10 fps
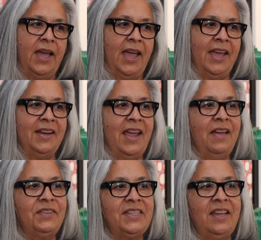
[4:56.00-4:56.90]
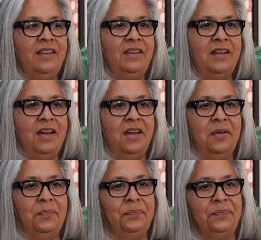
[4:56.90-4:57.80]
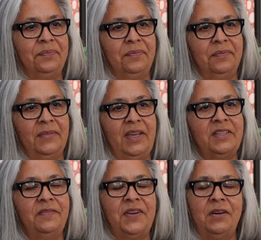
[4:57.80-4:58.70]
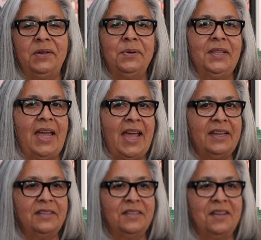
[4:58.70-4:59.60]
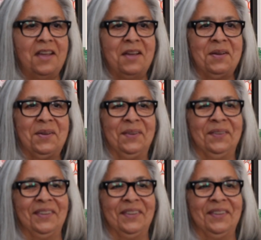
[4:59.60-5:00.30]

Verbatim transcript: And I have to say, um, it's a very relaxed uh,